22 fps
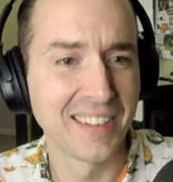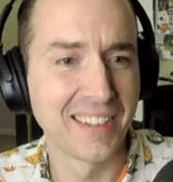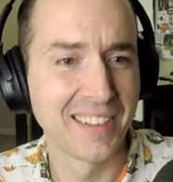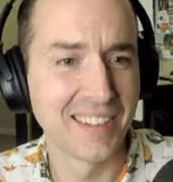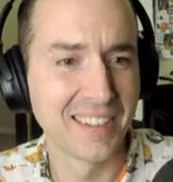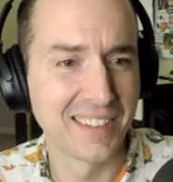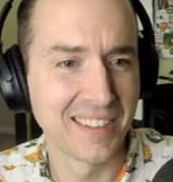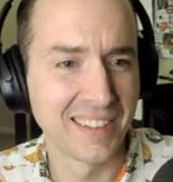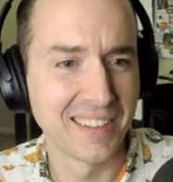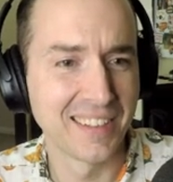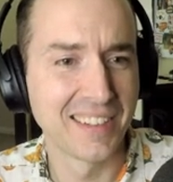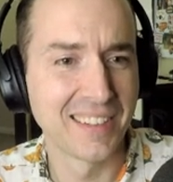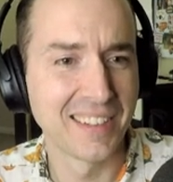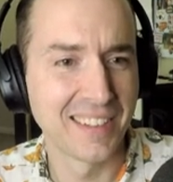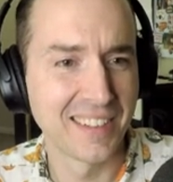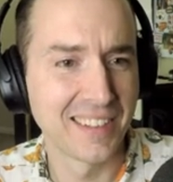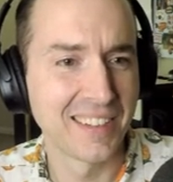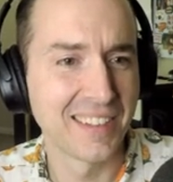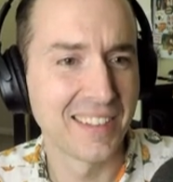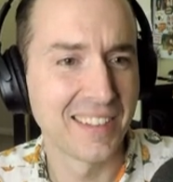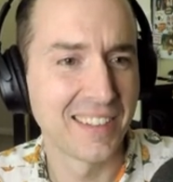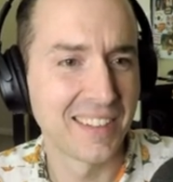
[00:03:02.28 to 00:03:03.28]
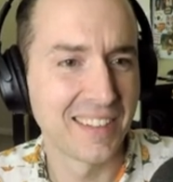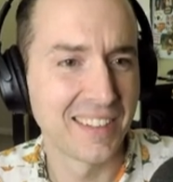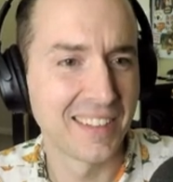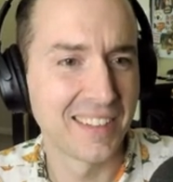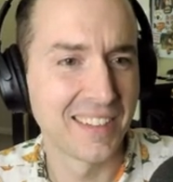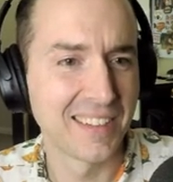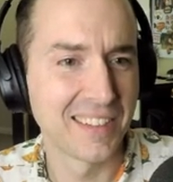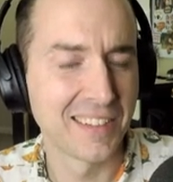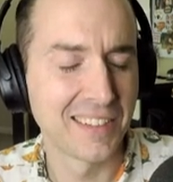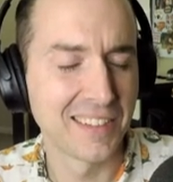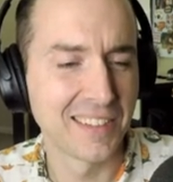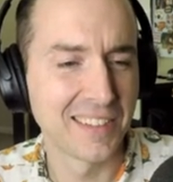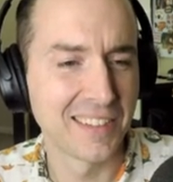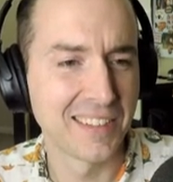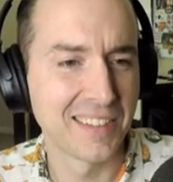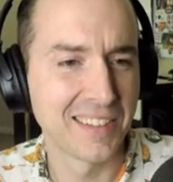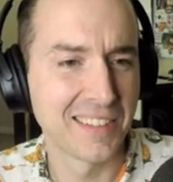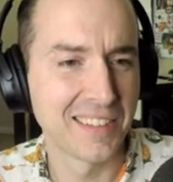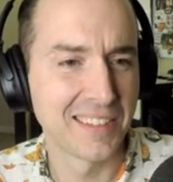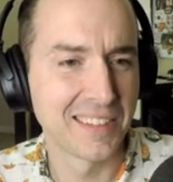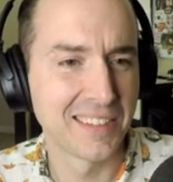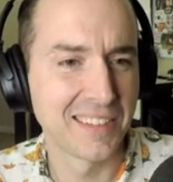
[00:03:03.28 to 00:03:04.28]

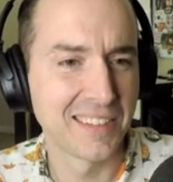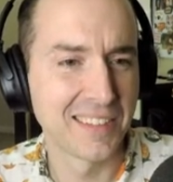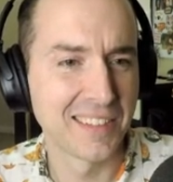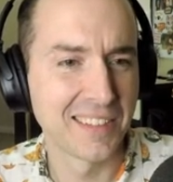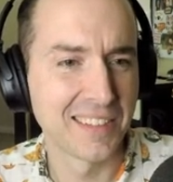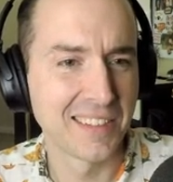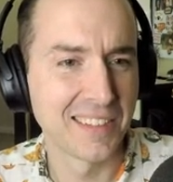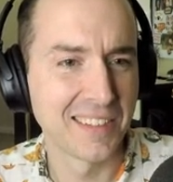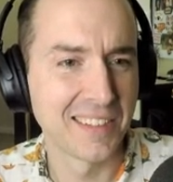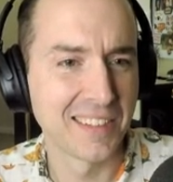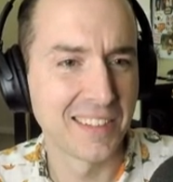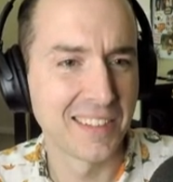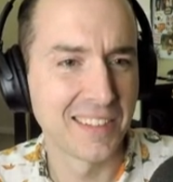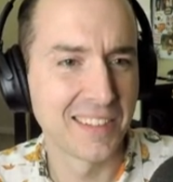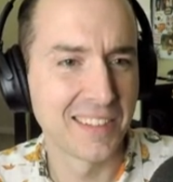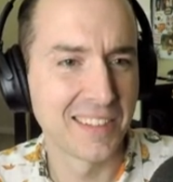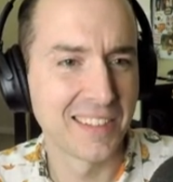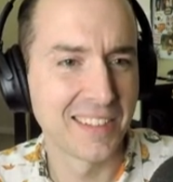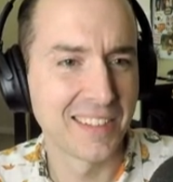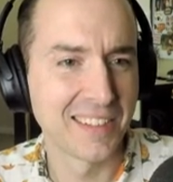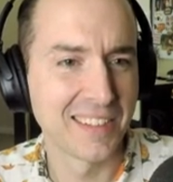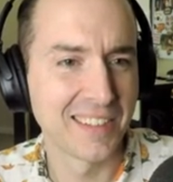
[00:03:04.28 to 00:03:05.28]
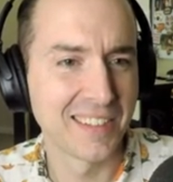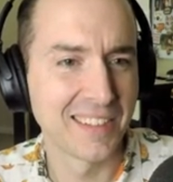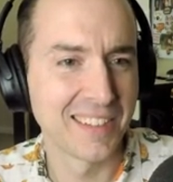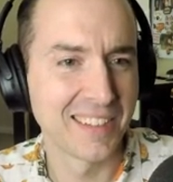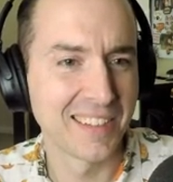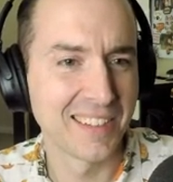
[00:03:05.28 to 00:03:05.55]
(not speaking)